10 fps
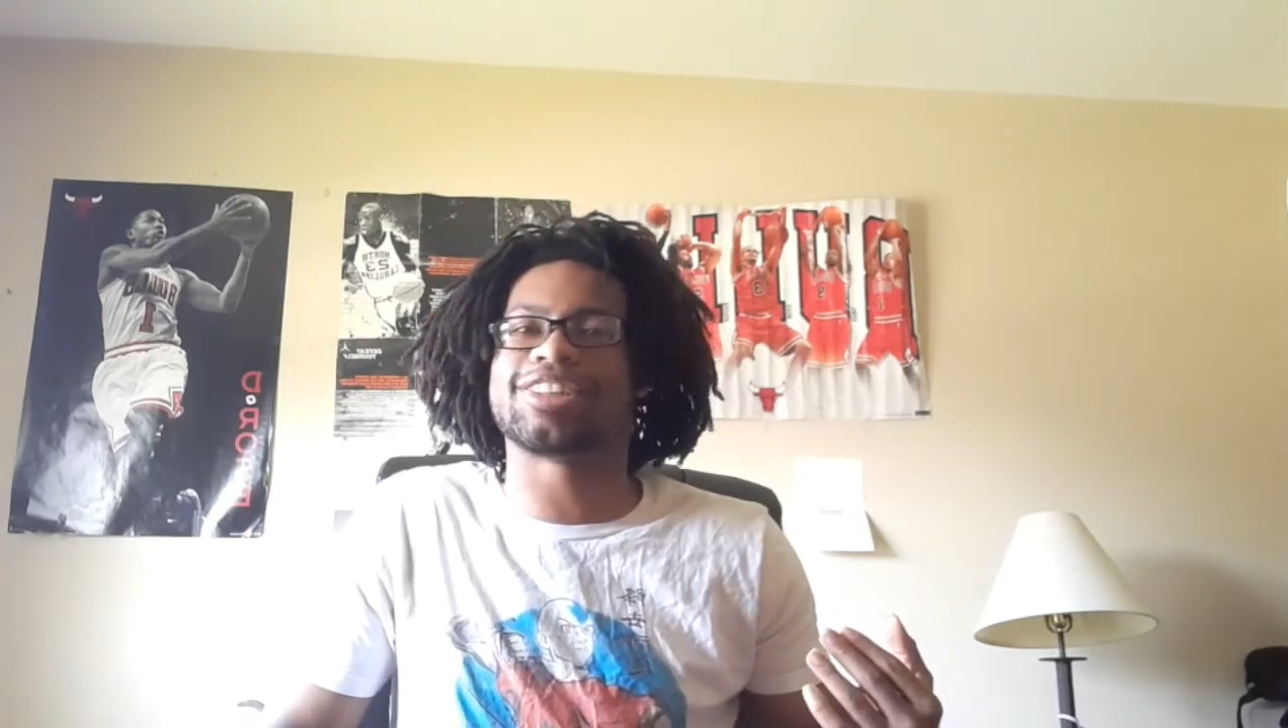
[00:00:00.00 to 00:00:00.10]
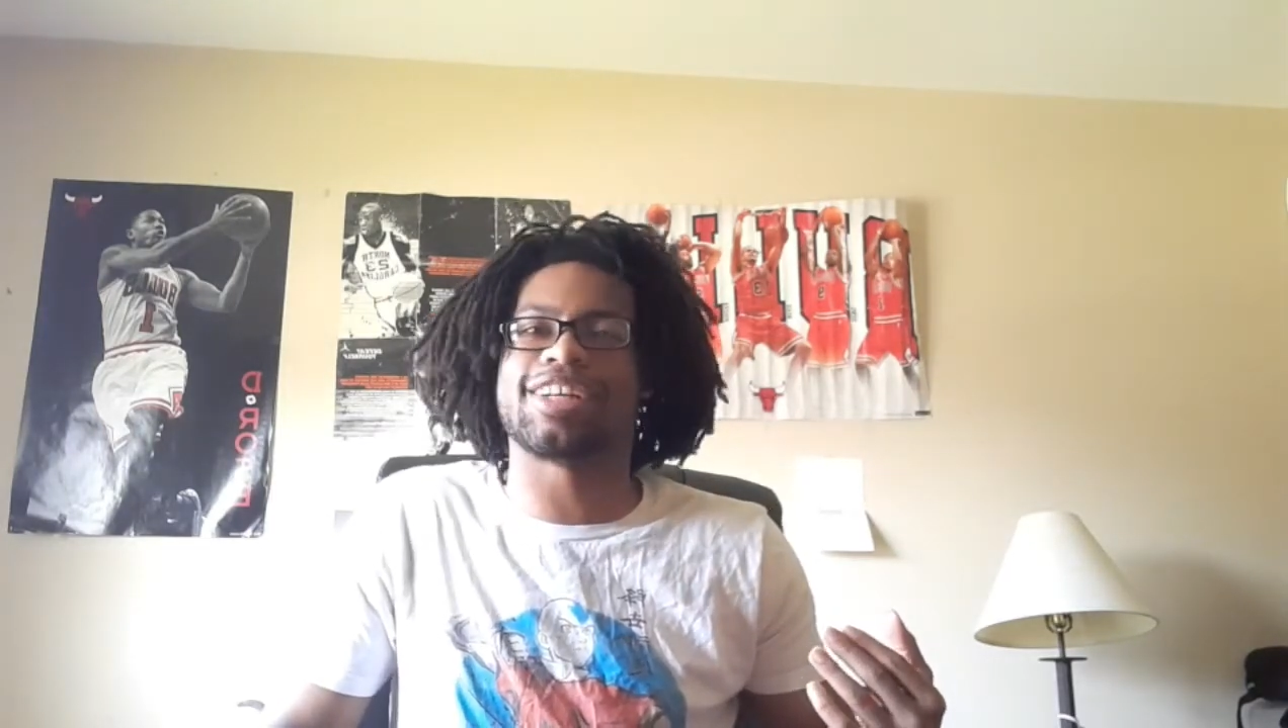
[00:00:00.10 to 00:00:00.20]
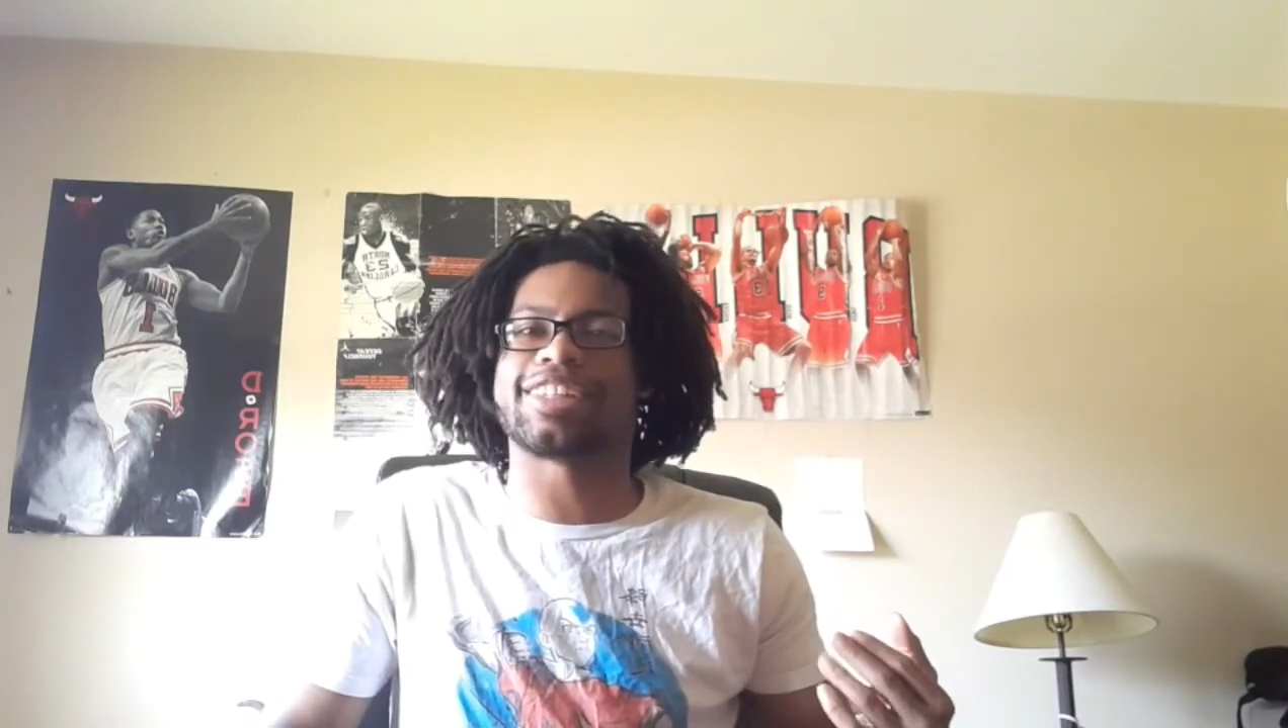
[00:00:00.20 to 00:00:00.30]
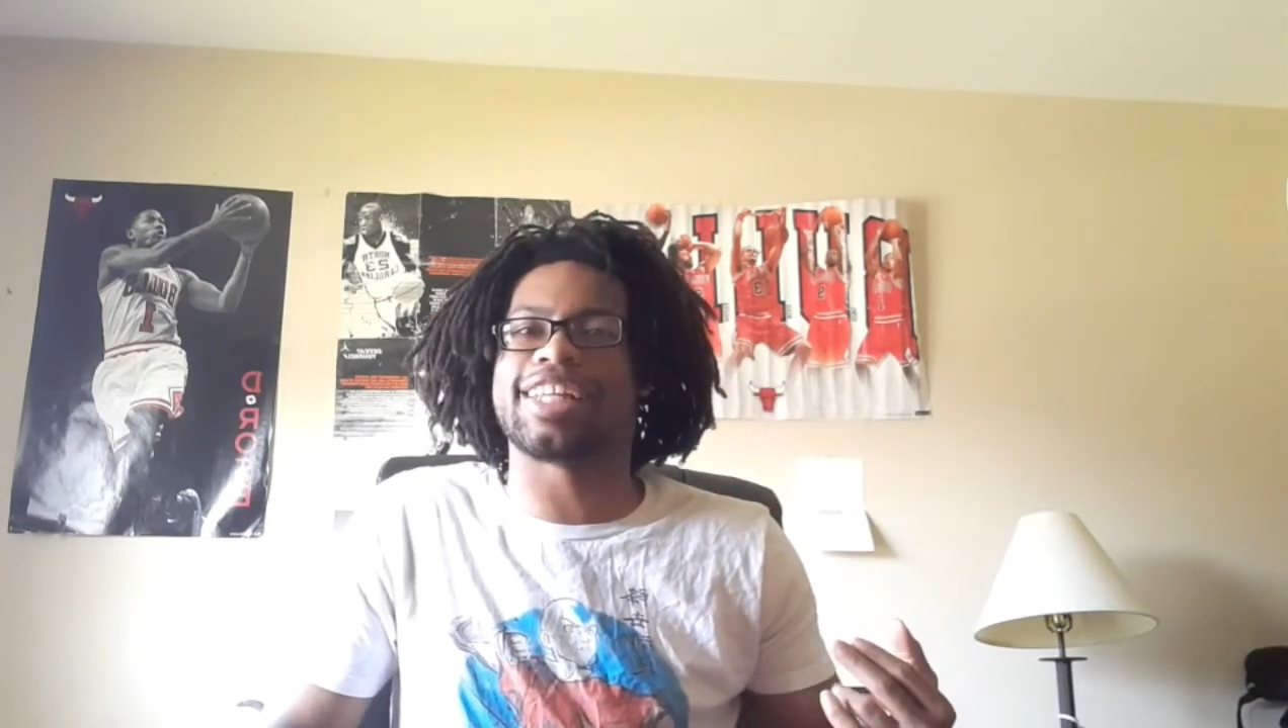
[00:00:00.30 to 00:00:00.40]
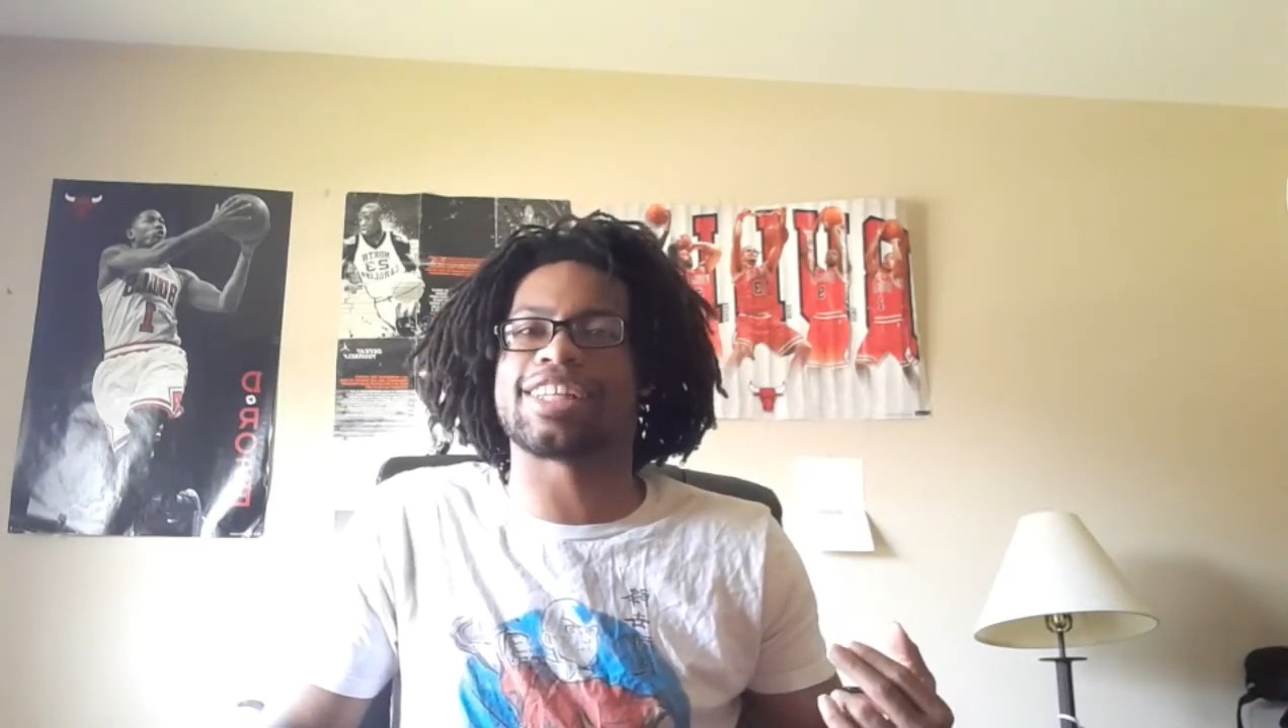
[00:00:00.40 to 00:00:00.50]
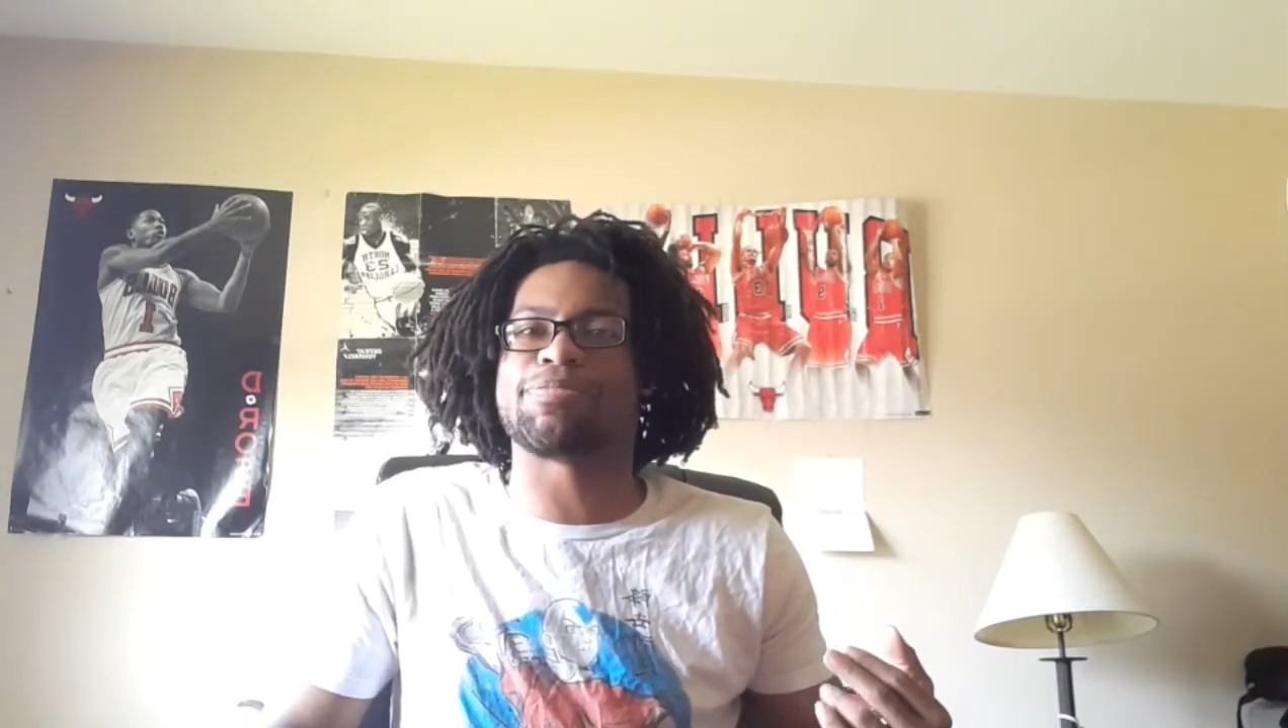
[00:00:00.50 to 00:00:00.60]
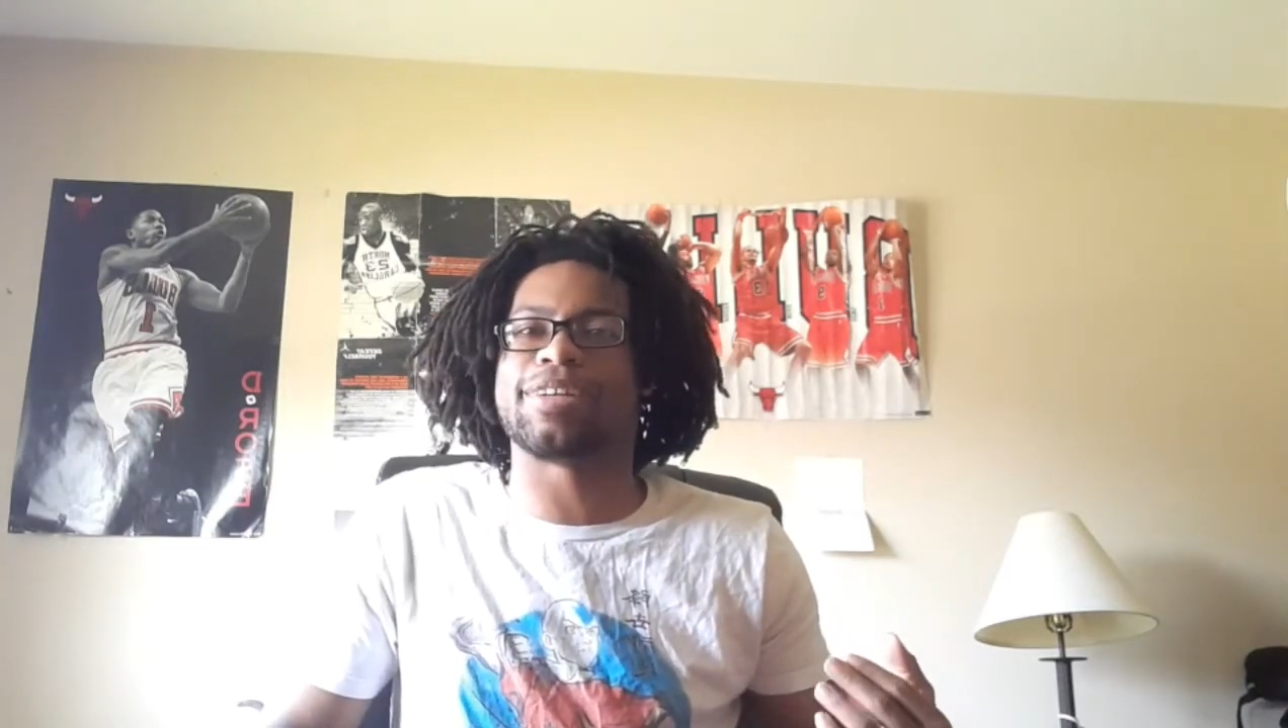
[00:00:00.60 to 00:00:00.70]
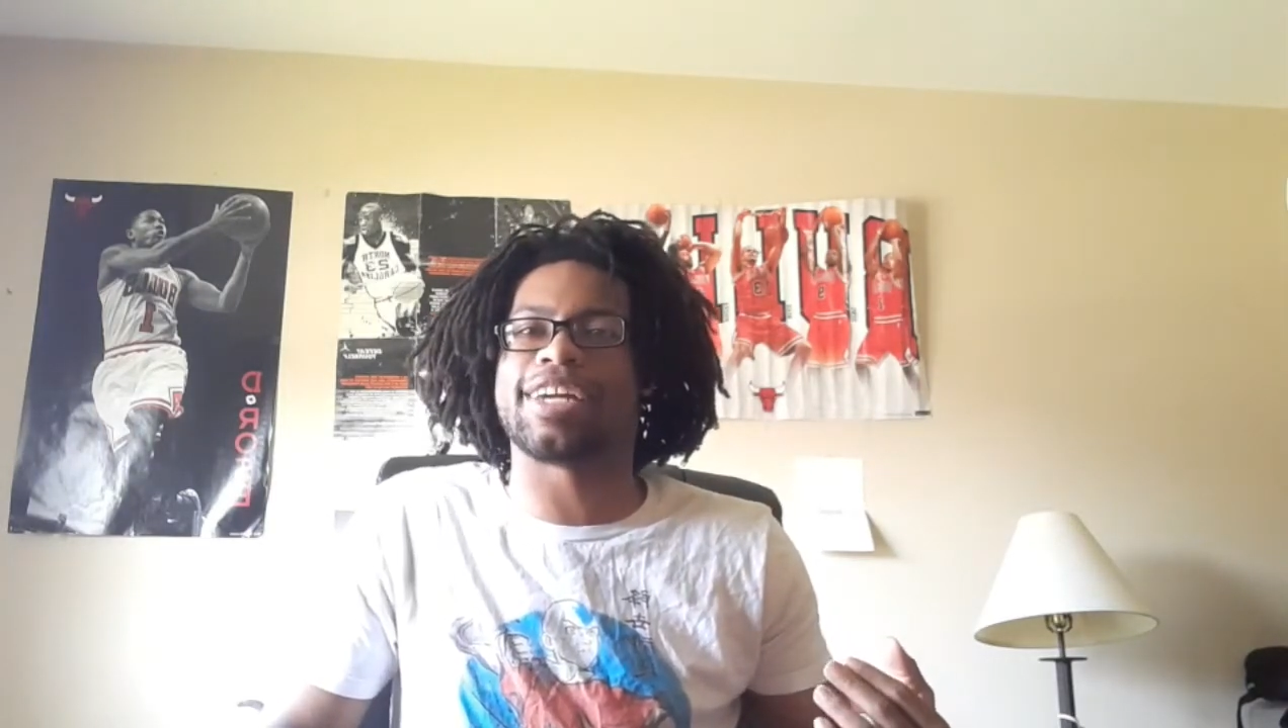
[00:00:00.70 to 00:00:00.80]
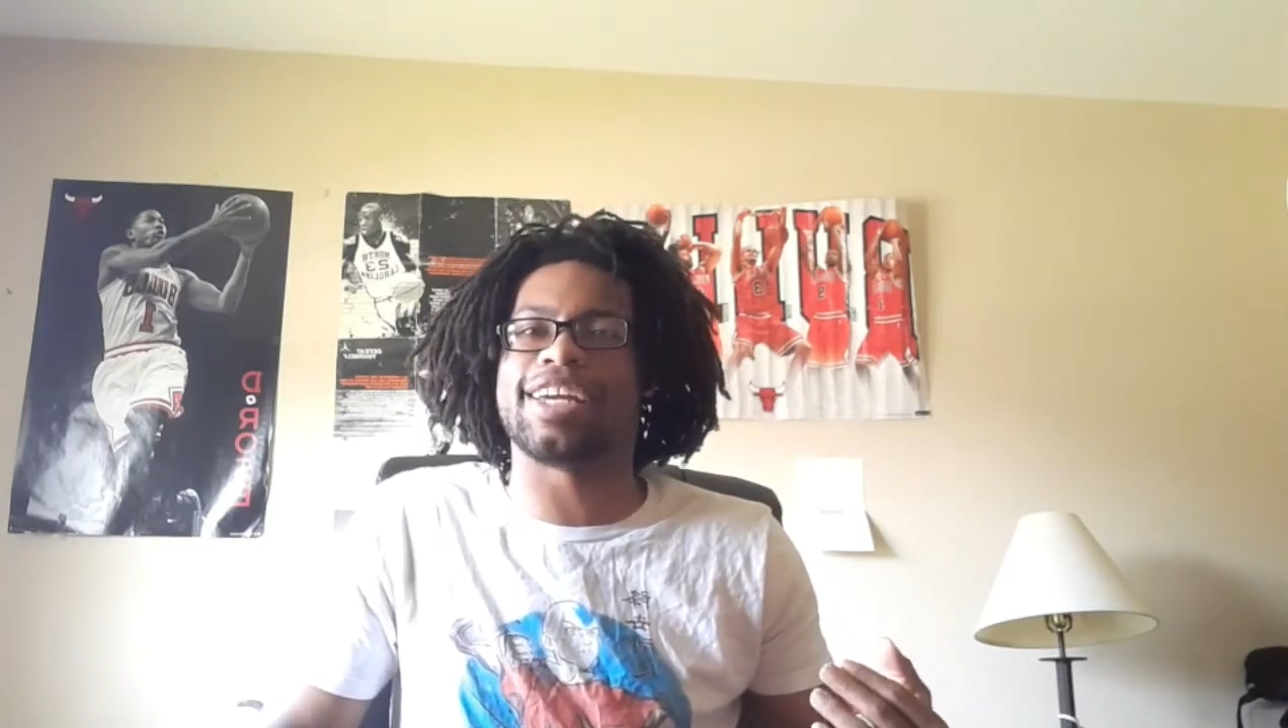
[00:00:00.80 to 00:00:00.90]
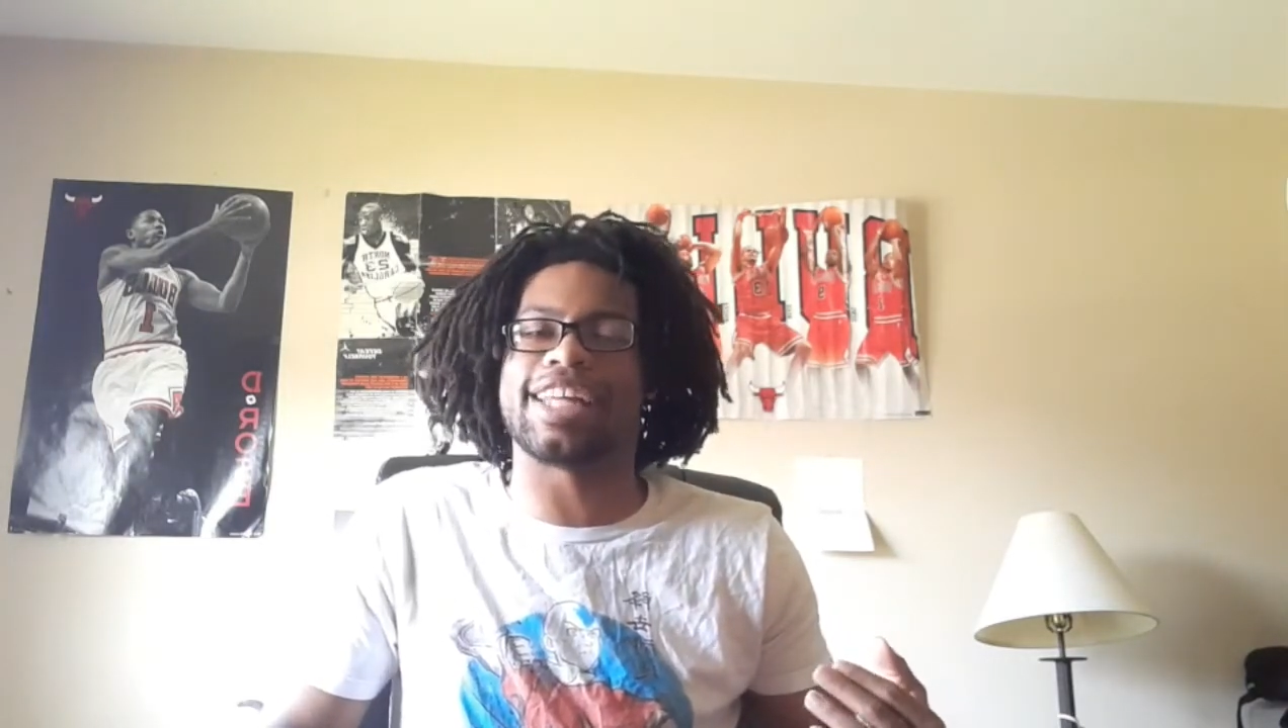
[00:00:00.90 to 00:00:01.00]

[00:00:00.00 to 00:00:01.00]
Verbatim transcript: or something at the beginning.